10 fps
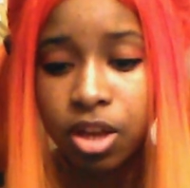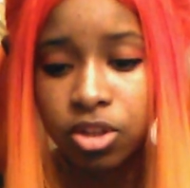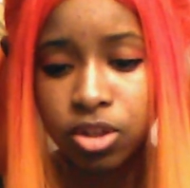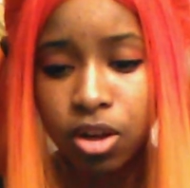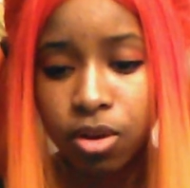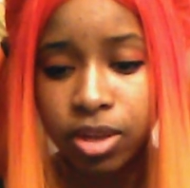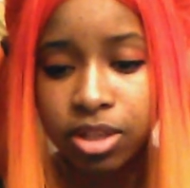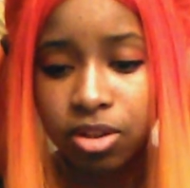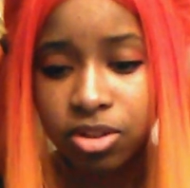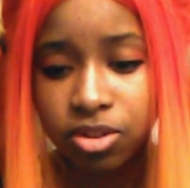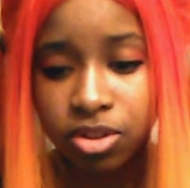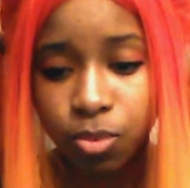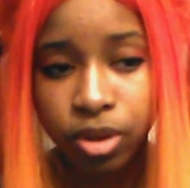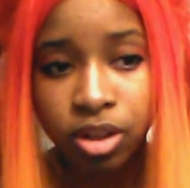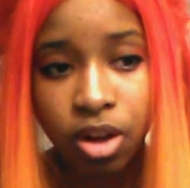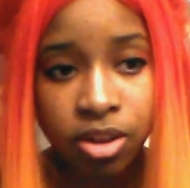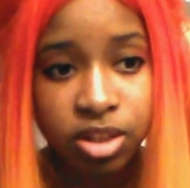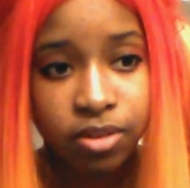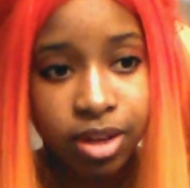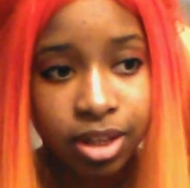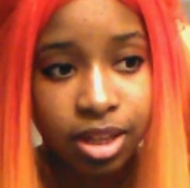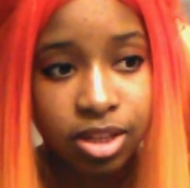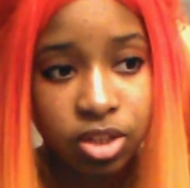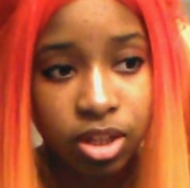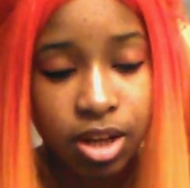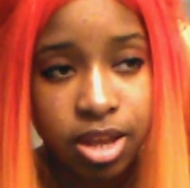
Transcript: So he starts with just wanting all this recognition,